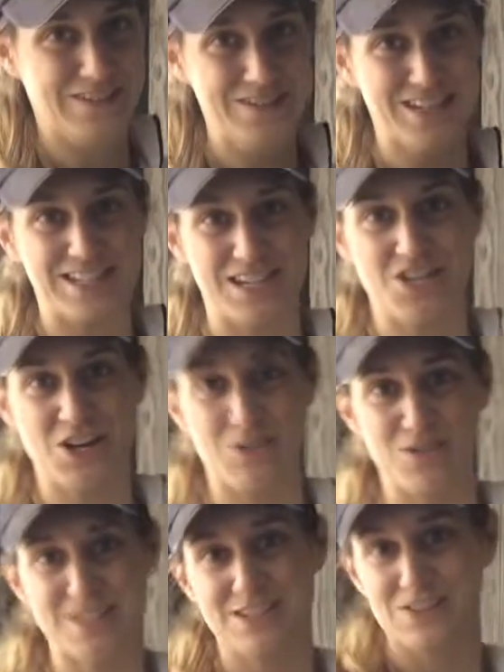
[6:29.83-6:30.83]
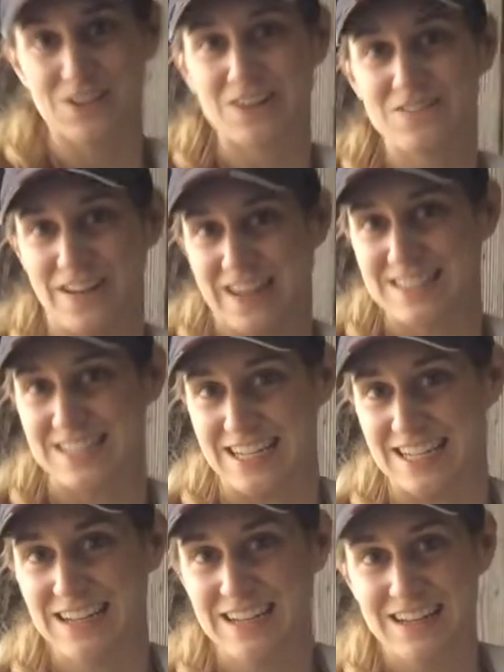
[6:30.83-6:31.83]
we use this at shows to look
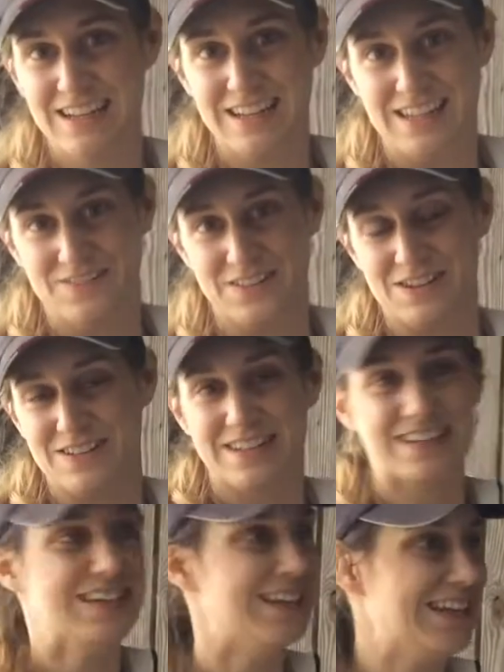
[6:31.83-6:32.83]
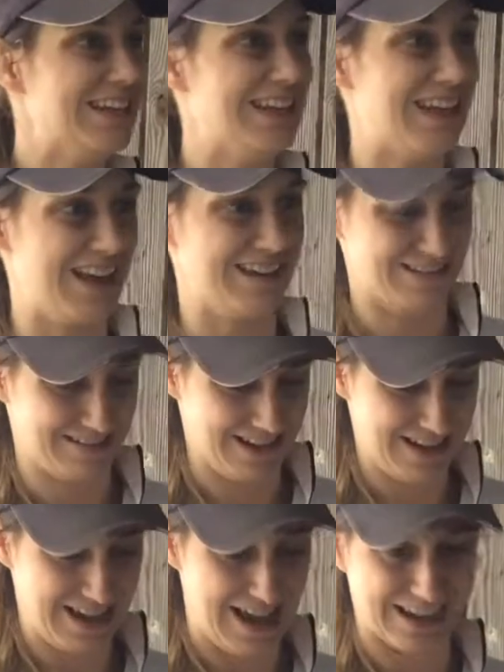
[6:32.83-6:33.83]
fancy, even though I
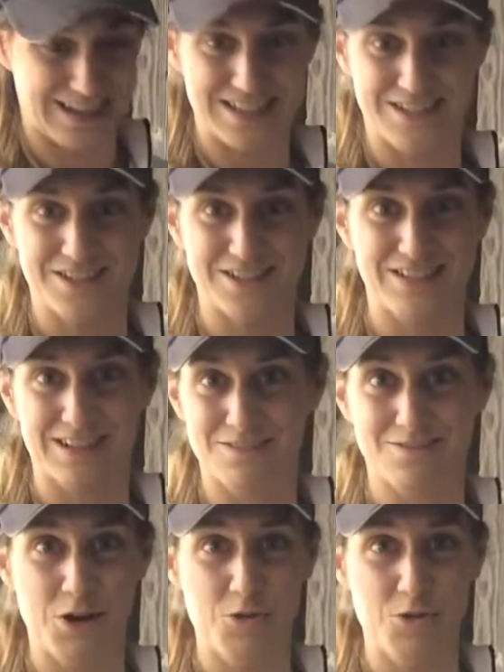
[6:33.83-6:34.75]
can just use it like a